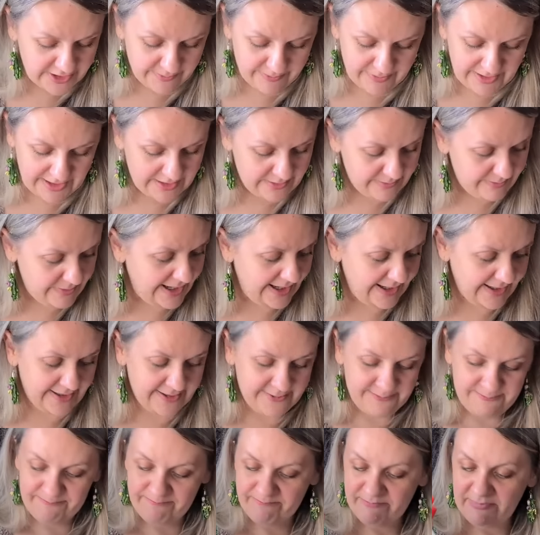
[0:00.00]
made bag.
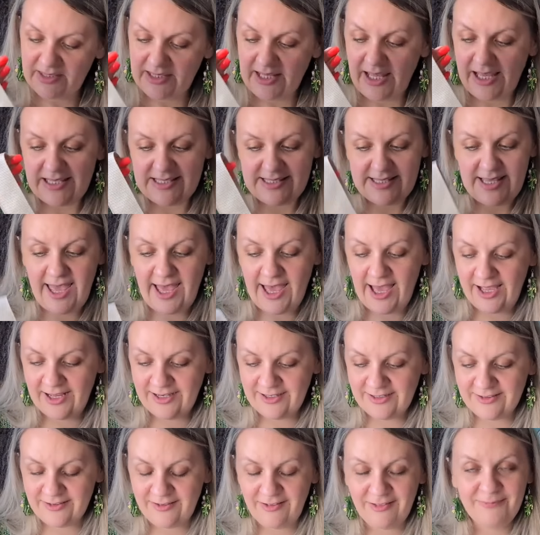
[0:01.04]
It has a
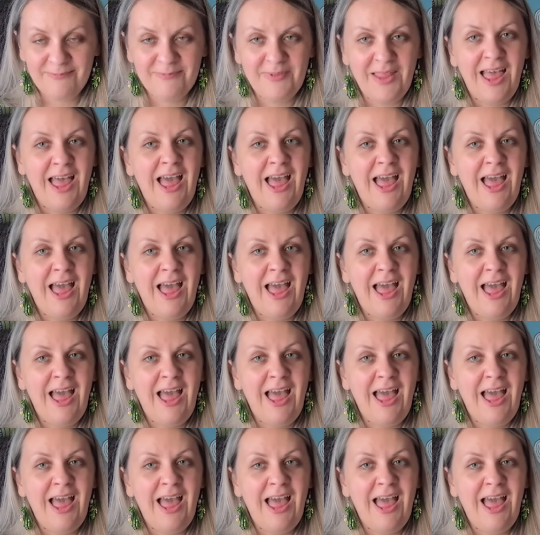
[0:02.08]
handle.